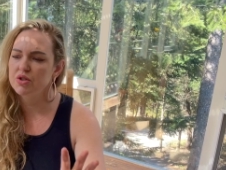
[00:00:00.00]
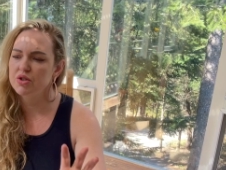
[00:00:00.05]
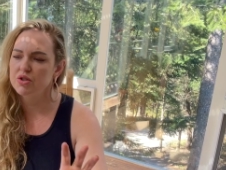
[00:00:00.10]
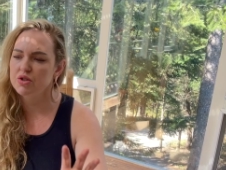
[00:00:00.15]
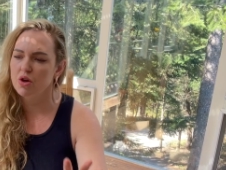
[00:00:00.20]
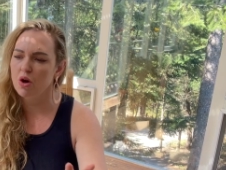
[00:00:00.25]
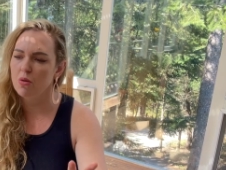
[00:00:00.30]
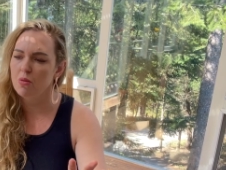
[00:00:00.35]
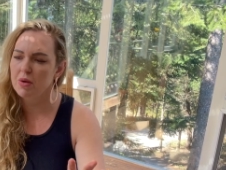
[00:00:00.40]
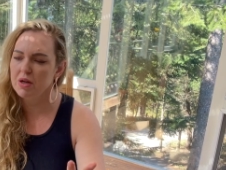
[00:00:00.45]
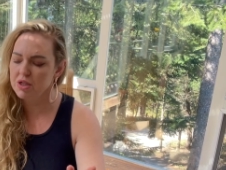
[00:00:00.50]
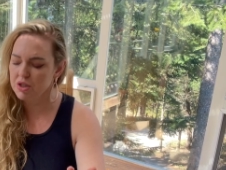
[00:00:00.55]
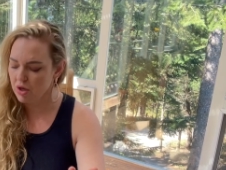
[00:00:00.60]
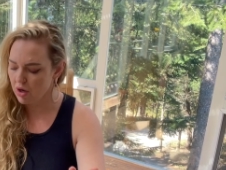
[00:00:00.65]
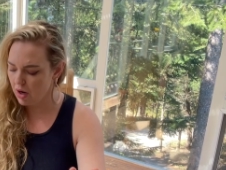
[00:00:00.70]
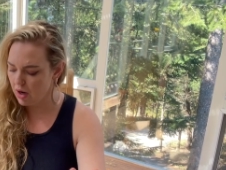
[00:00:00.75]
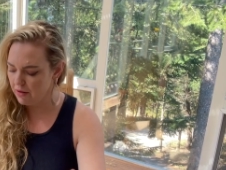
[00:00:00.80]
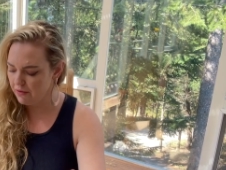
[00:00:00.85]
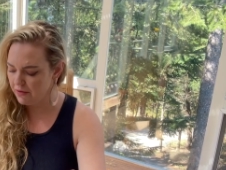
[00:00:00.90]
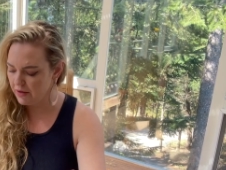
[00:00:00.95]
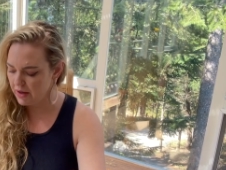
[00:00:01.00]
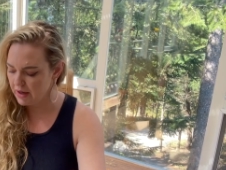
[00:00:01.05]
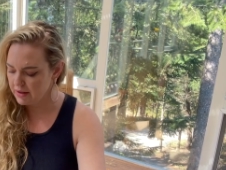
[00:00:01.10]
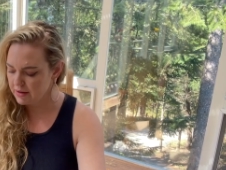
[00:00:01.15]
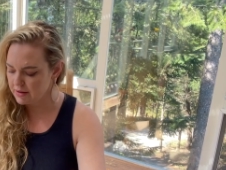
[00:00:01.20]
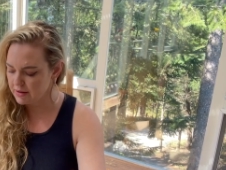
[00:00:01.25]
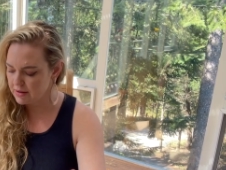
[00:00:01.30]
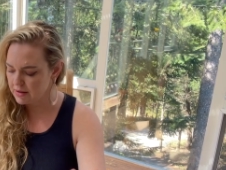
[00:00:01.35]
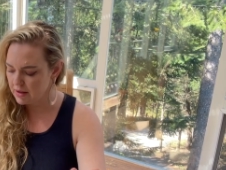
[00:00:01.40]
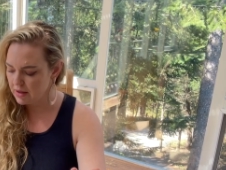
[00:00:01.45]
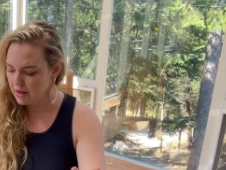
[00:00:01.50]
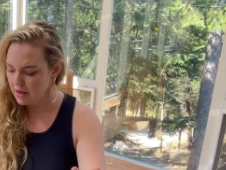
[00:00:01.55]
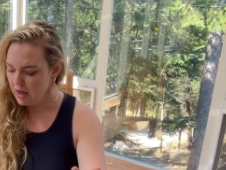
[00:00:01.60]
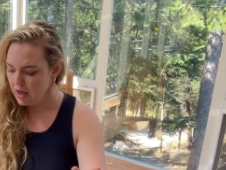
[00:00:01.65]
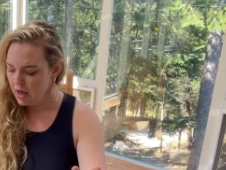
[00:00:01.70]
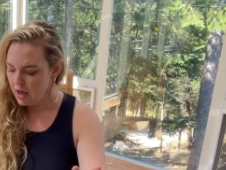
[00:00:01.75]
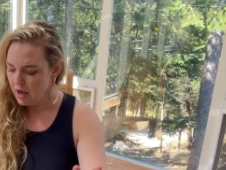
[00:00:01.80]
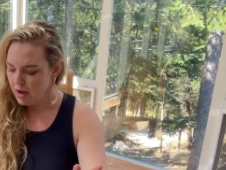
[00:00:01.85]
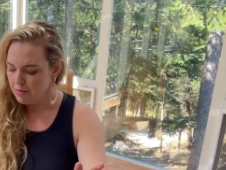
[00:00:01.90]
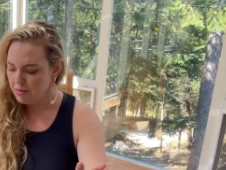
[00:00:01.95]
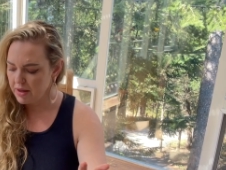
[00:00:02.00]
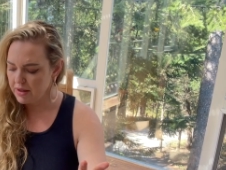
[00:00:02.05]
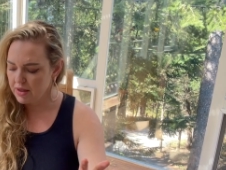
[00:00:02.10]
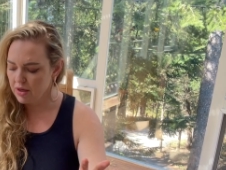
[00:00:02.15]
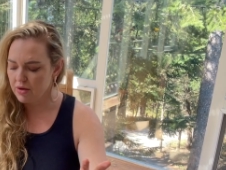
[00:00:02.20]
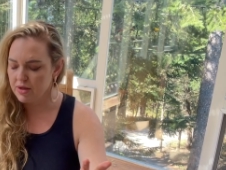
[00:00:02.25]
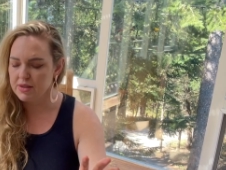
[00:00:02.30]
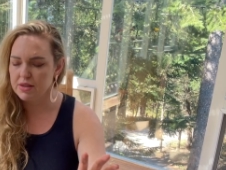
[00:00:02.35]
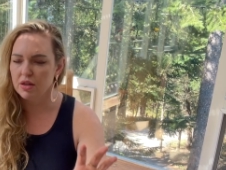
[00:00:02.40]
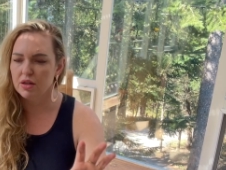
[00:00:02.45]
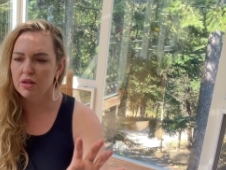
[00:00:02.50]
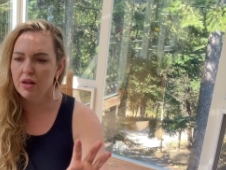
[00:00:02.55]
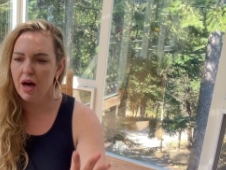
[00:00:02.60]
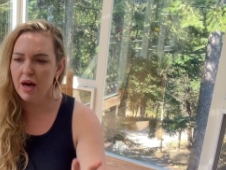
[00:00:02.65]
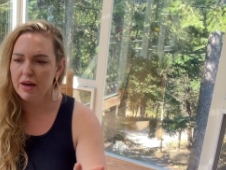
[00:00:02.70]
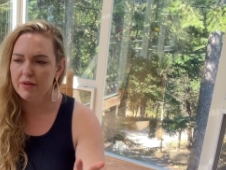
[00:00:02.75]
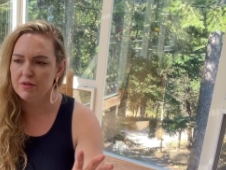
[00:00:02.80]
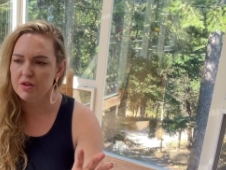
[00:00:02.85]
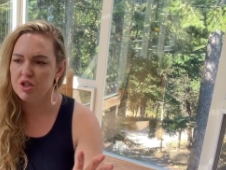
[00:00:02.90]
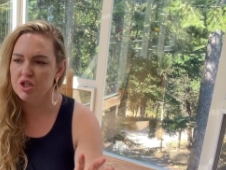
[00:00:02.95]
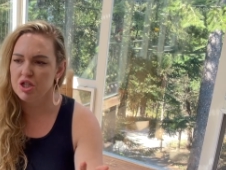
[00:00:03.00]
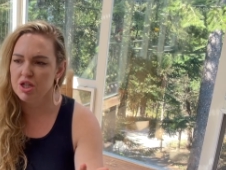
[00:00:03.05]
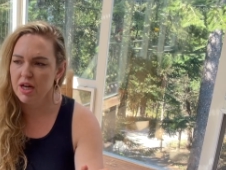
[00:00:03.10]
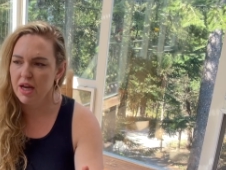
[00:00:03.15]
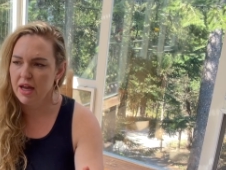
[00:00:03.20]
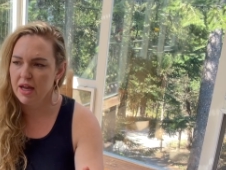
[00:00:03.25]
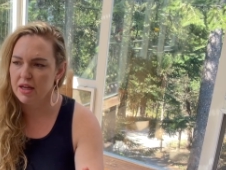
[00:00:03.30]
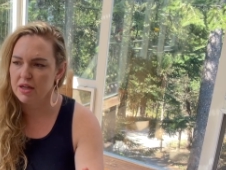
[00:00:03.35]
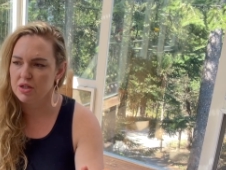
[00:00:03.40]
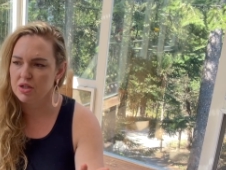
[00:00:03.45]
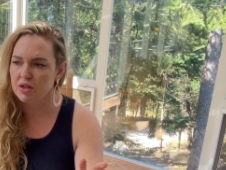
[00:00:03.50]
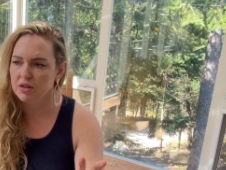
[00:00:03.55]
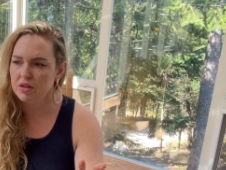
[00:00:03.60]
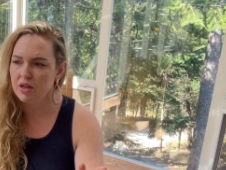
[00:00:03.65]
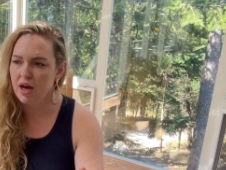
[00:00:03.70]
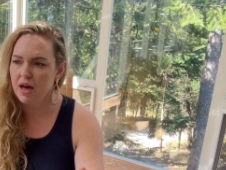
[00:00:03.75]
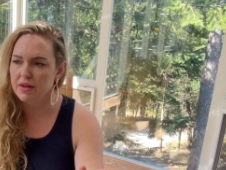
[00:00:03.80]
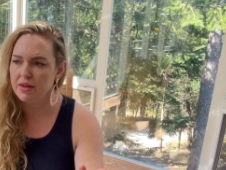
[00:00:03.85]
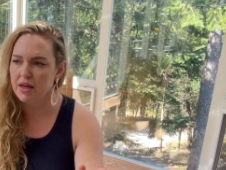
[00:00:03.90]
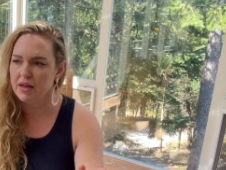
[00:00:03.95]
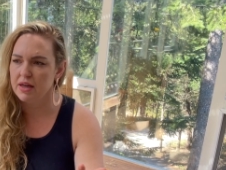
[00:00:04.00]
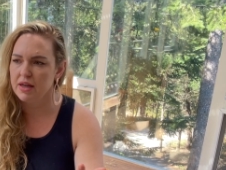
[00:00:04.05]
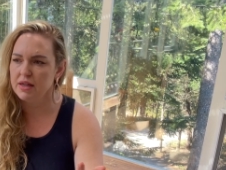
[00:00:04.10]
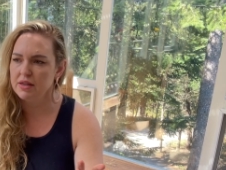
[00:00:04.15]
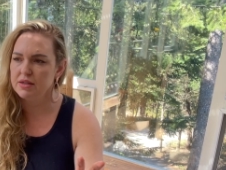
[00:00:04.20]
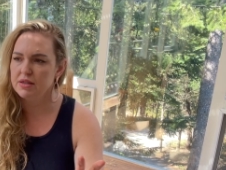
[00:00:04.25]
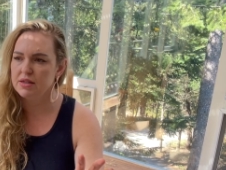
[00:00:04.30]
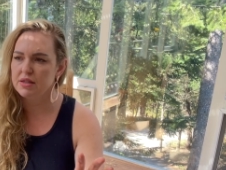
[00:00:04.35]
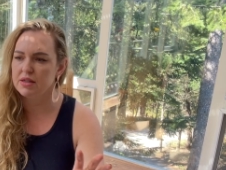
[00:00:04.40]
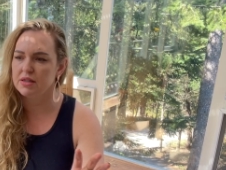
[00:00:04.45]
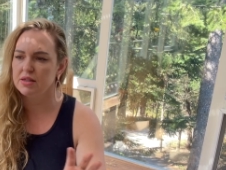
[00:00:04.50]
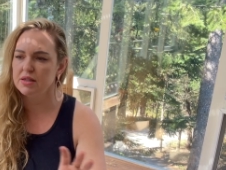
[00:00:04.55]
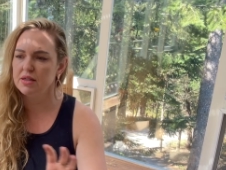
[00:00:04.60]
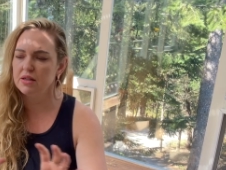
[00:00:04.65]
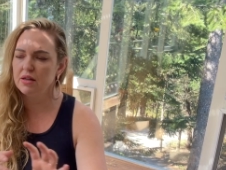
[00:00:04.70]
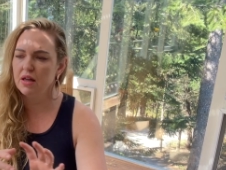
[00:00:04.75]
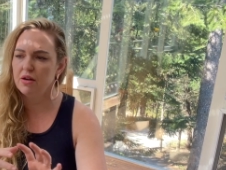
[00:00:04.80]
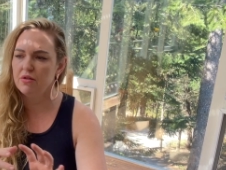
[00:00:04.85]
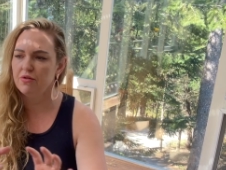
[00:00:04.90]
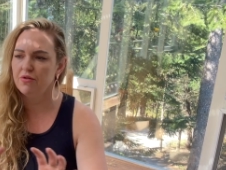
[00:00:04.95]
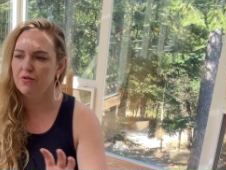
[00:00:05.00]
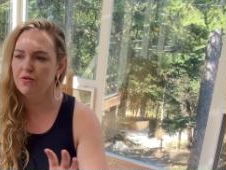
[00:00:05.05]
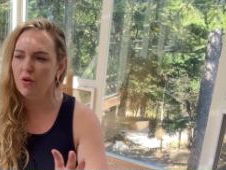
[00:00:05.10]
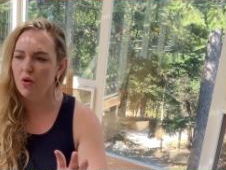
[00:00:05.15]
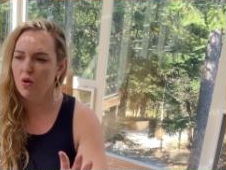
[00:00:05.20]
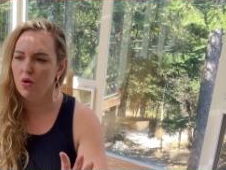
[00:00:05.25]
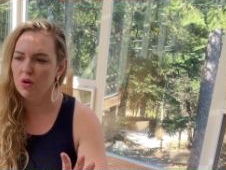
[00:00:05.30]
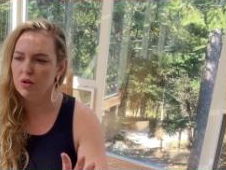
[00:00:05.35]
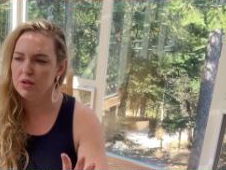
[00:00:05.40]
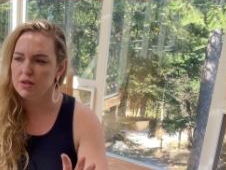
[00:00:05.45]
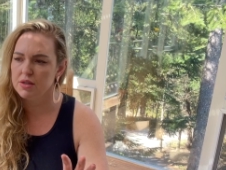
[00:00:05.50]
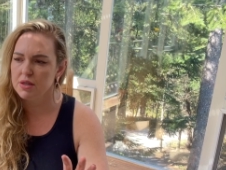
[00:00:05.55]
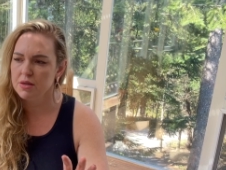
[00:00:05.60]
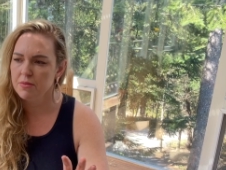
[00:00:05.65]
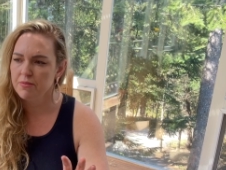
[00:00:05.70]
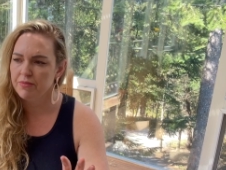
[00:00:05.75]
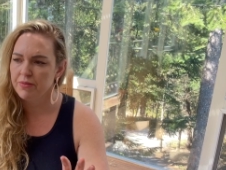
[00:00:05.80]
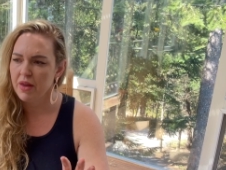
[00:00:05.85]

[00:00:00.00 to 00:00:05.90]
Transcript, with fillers: so much confidence. But there is a lot of change, a lot that needs to still unfold.